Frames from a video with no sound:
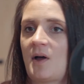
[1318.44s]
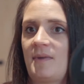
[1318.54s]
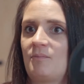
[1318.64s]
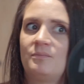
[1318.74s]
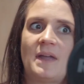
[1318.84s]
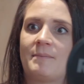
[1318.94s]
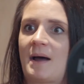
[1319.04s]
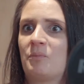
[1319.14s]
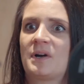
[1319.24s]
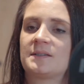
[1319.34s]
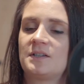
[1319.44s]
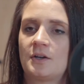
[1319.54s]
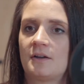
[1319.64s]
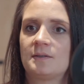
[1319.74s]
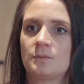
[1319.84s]
be inbound press,
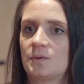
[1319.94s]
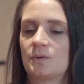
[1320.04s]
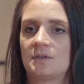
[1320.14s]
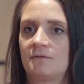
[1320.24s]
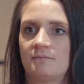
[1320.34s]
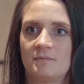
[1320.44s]
it's all sorts of,